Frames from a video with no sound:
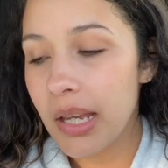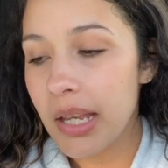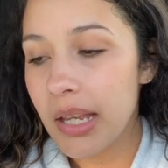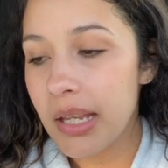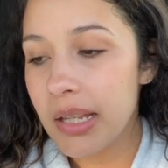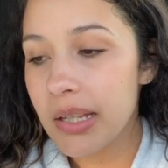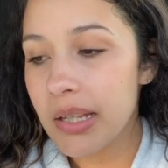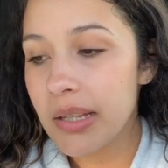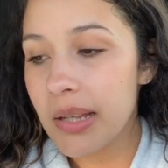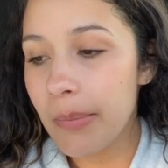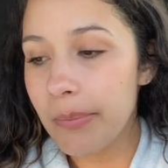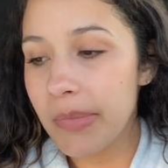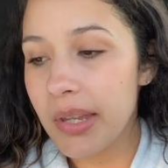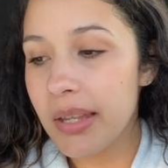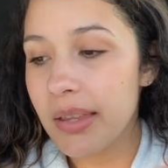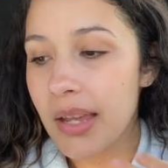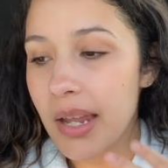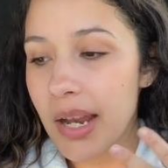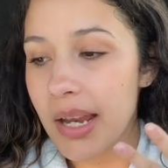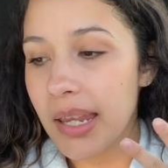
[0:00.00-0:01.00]
it's
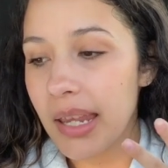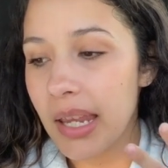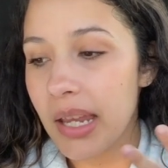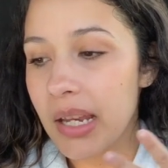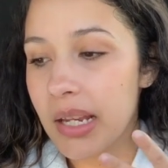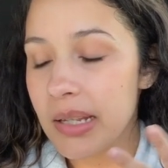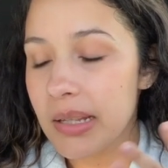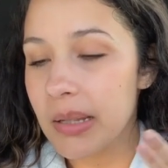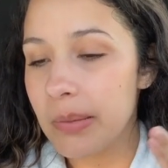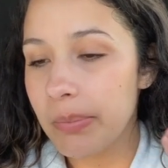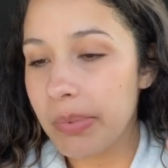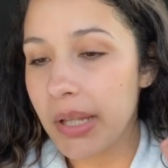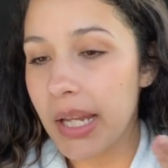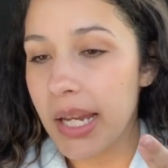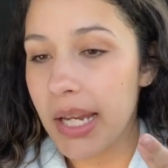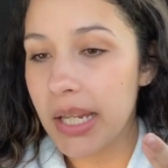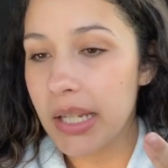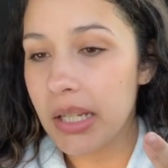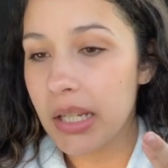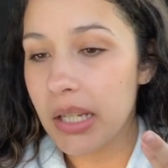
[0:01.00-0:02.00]
something that I can't
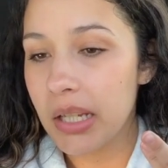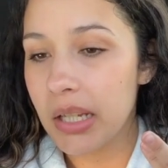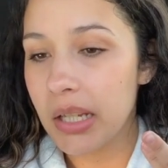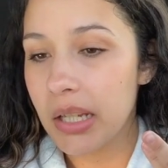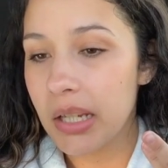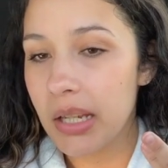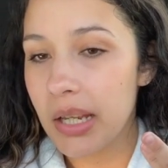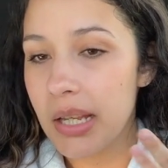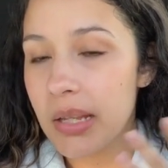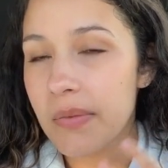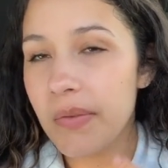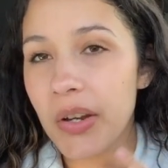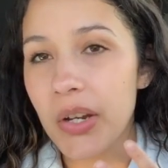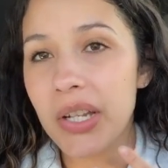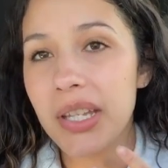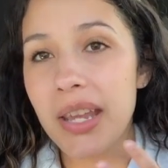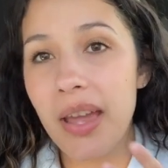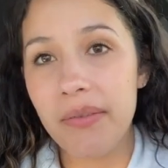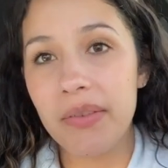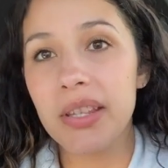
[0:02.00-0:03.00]
explain. It's very
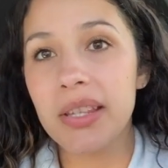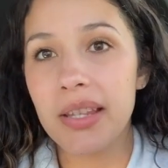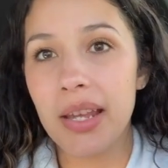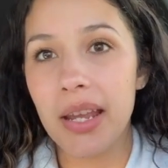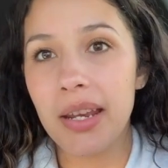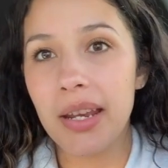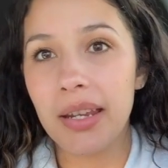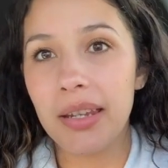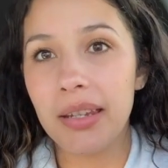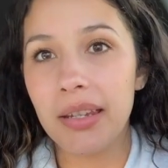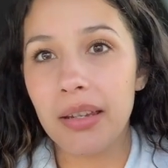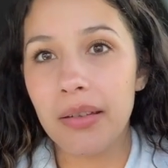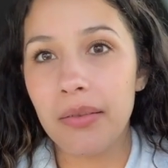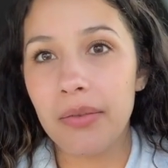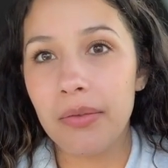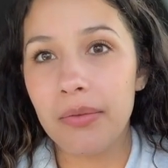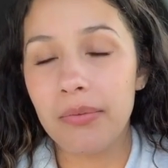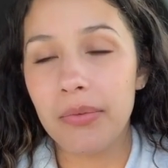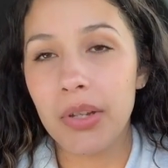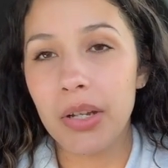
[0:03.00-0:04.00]
devastating,
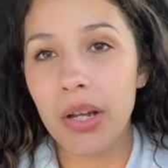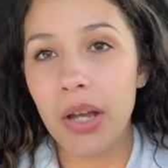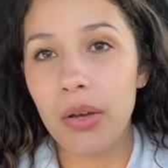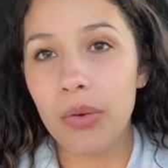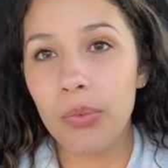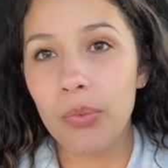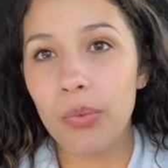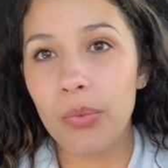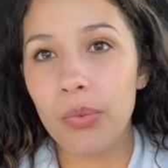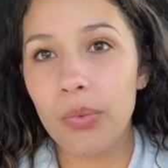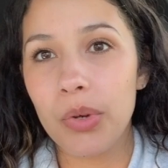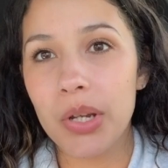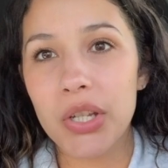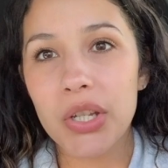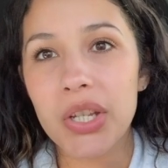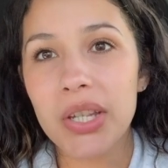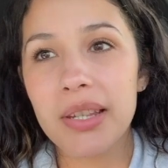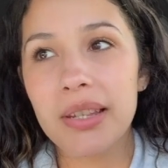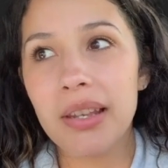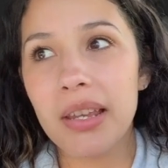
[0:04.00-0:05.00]
you know? It's
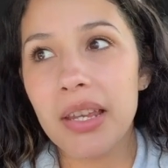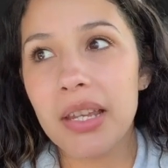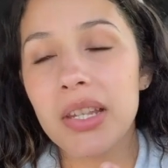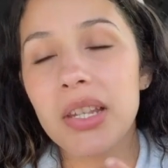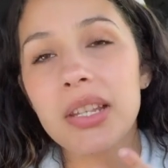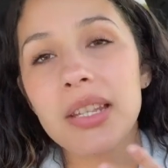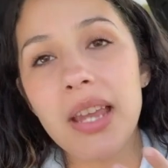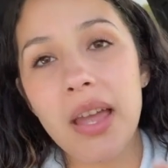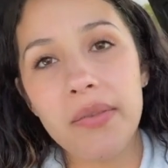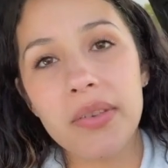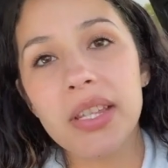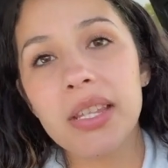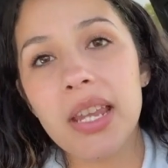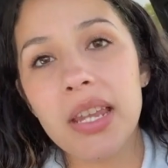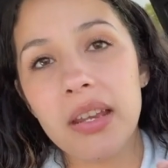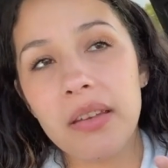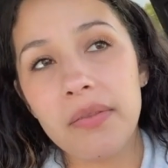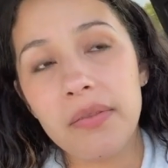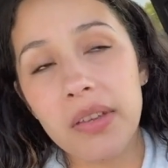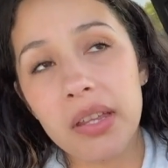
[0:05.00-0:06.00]
just, it's a
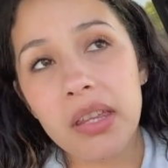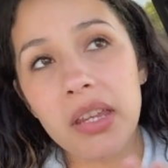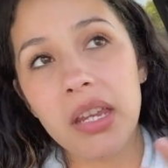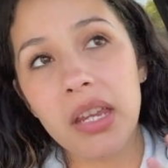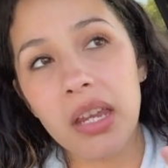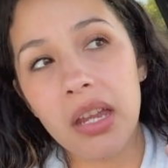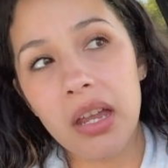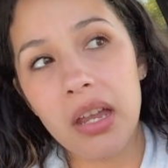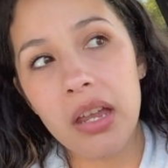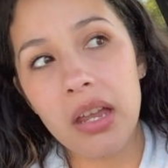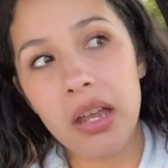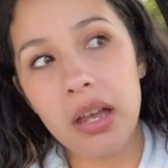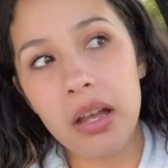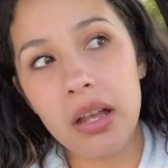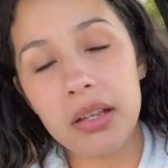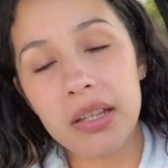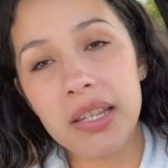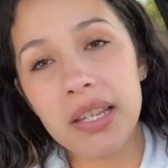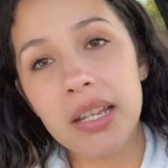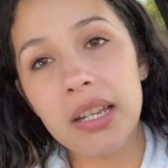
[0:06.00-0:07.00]
devastating feeling
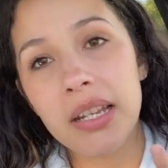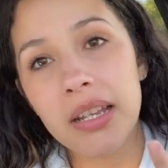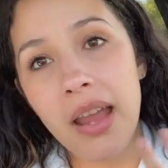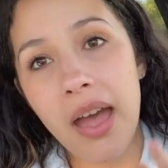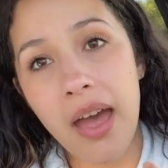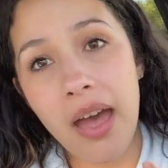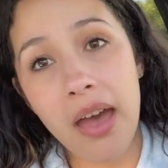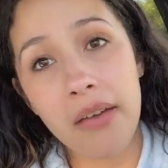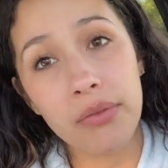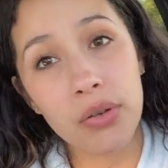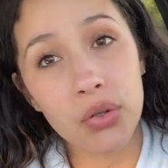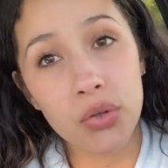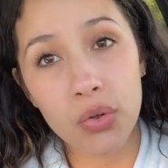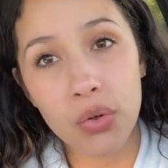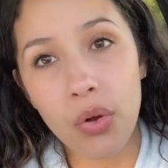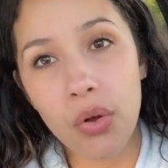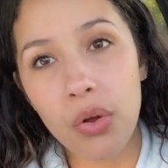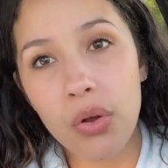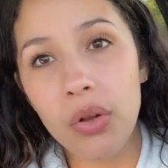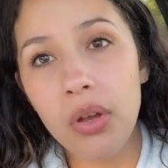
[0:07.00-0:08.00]
to not have
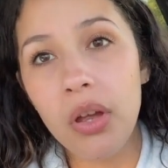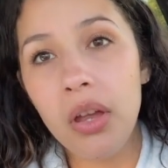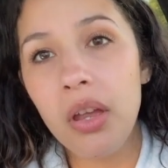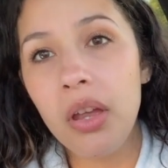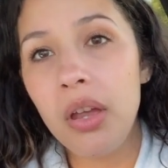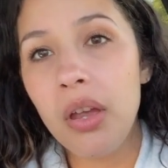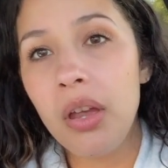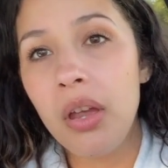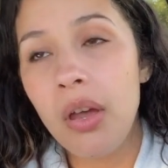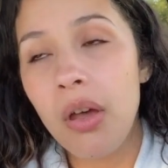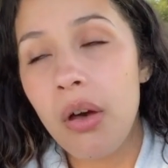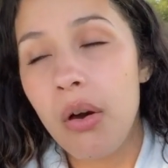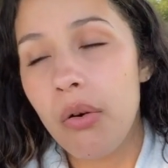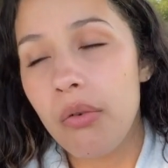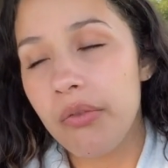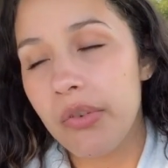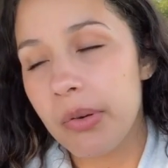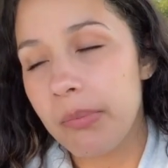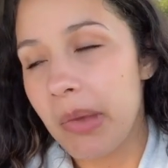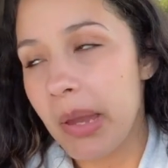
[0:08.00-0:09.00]
control
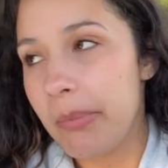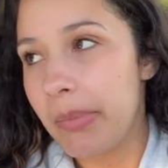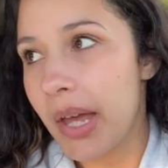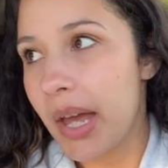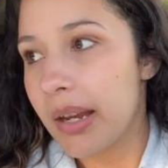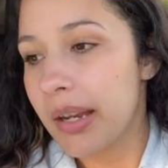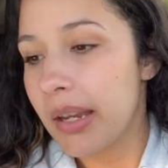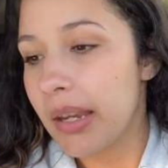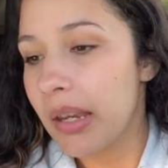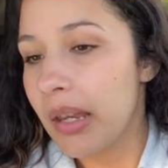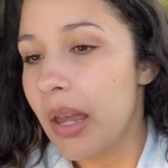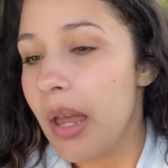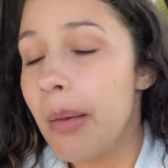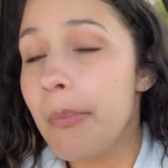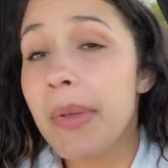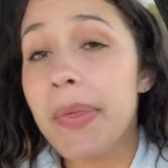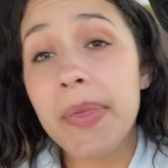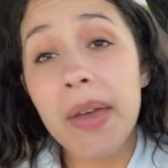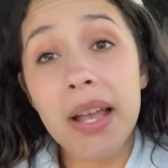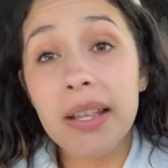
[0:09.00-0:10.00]
over my body.
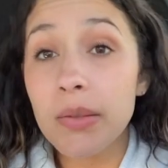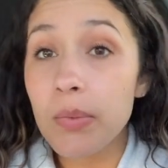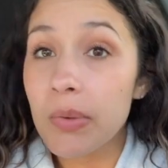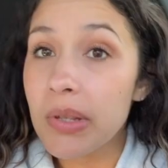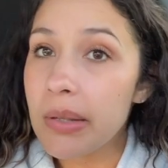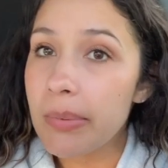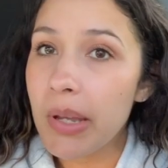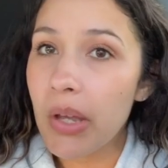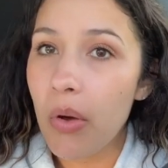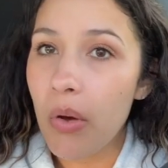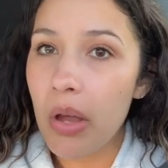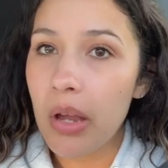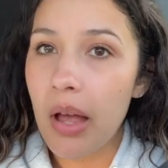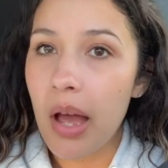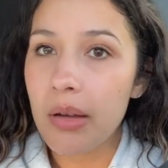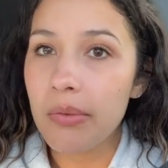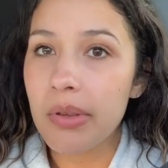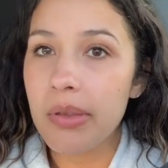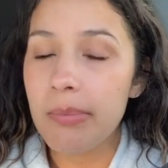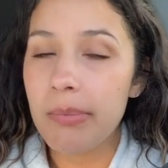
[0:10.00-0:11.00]
But that's what's been going
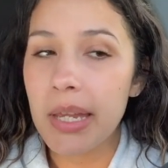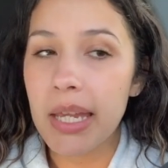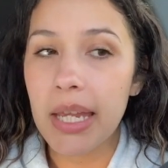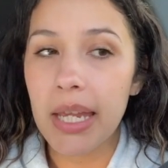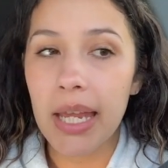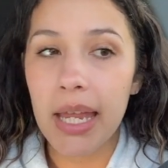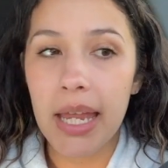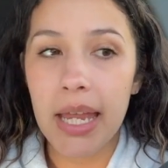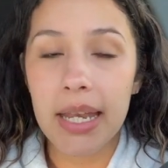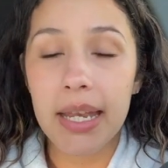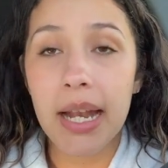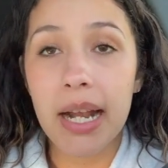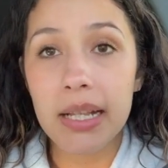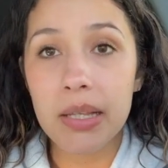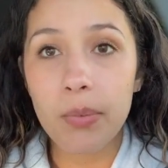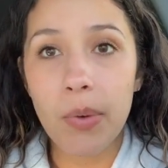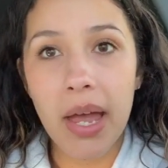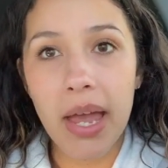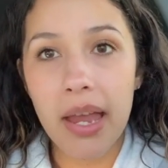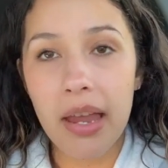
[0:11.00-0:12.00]
on with me, and
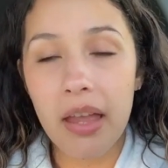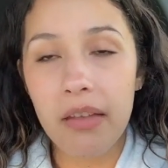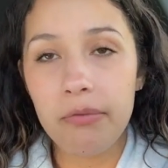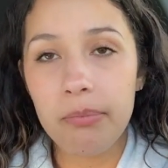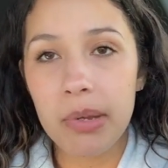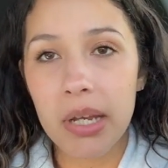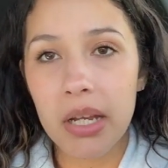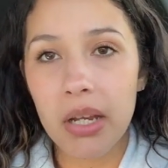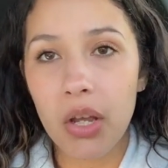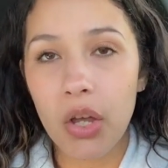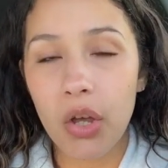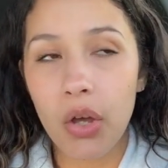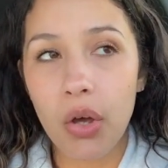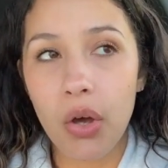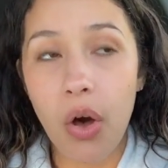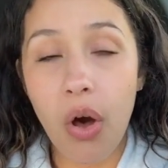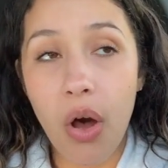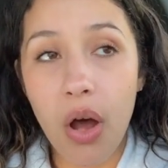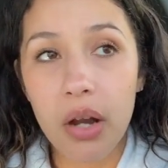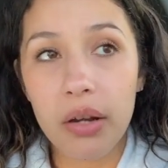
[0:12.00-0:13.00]
that's why I've been
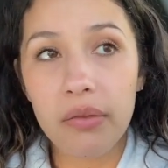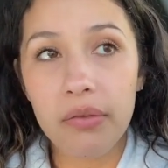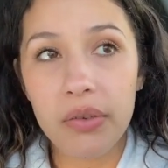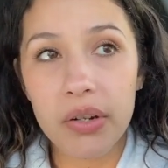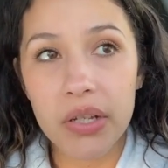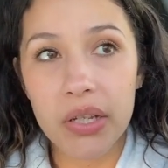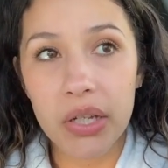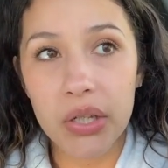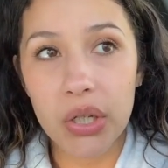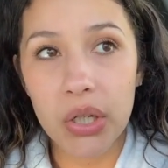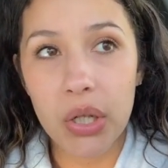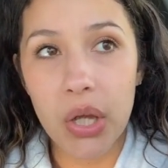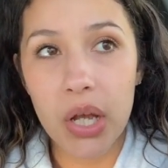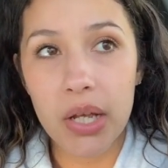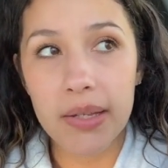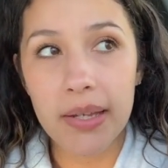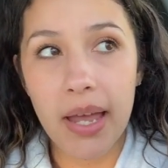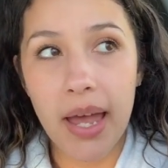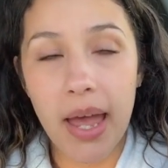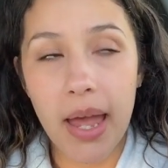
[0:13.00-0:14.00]
gone for such a
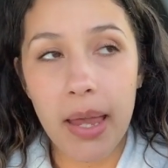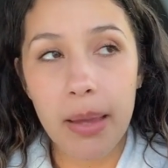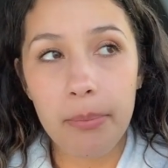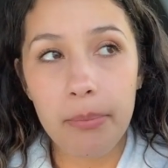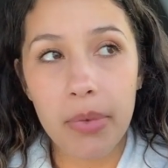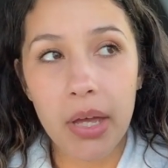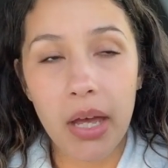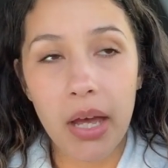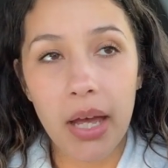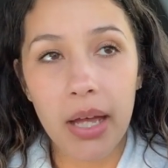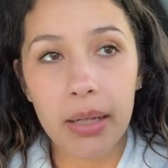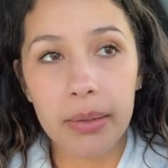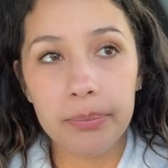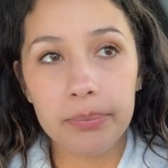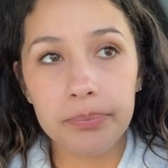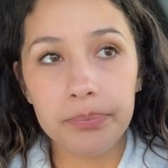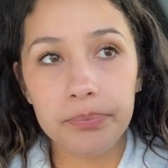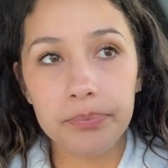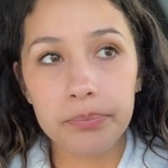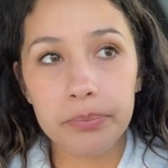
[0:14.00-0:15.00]
long time.
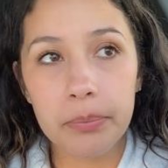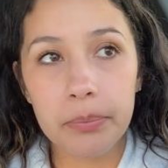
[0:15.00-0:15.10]
Um,